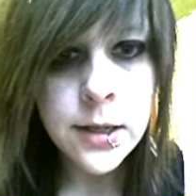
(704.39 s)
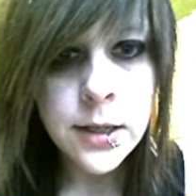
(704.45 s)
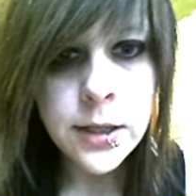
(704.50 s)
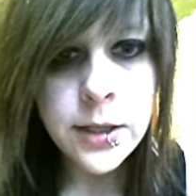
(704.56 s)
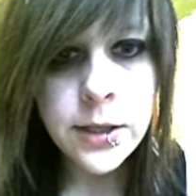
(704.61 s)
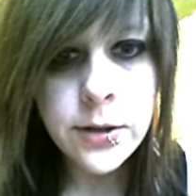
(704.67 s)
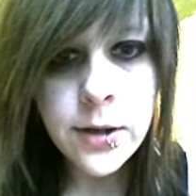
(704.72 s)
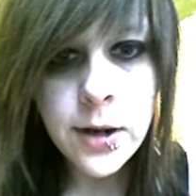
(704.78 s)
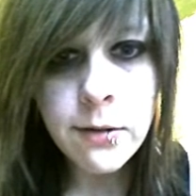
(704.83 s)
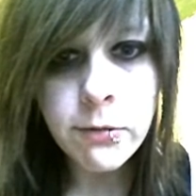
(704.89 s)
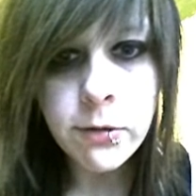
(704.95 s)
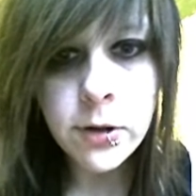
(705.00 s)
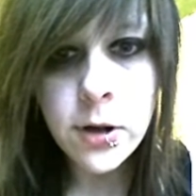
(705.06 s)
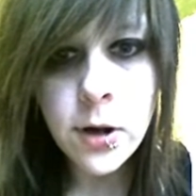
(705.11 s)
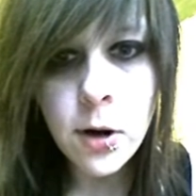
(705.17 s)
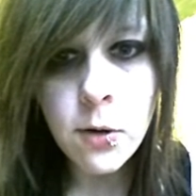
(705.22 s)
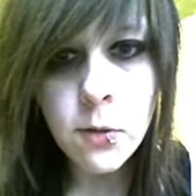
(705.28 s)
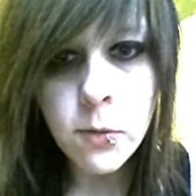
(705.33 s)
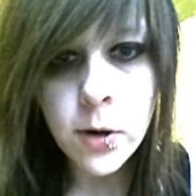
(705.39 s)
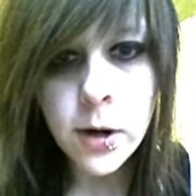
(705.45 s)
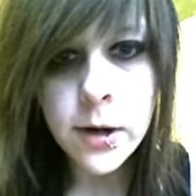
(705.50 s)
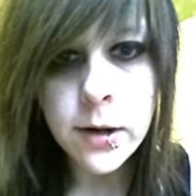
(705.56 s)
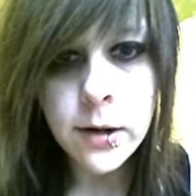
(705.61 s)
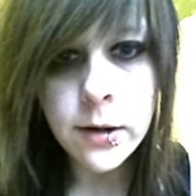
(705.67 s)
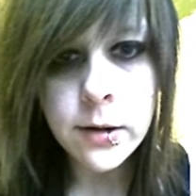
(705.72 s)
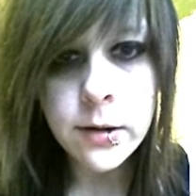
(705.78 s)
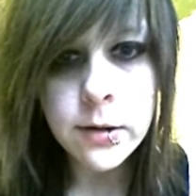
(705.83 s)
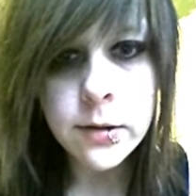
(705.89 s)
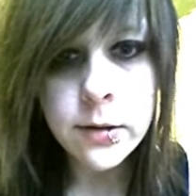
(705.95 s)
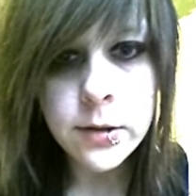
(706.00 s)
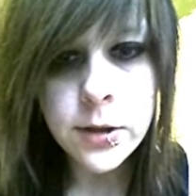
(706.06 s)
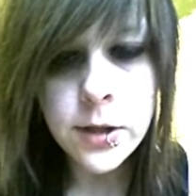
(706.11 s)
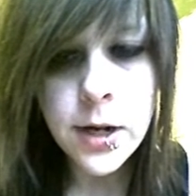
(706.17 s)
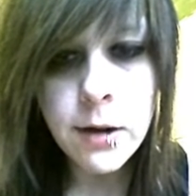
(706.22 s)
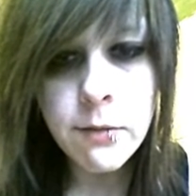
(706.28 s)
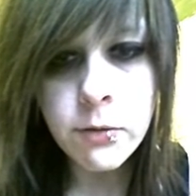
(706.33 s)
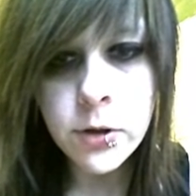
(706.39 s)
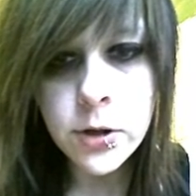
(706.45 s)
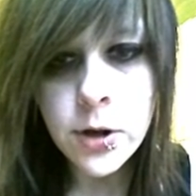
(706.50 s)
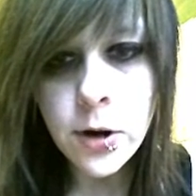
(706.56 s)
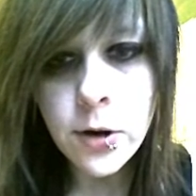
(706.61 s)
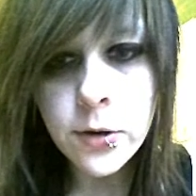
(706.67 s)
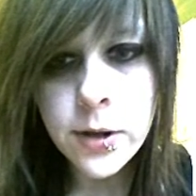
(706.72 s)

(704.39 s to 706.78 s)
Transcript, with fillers: You never know where... You never know,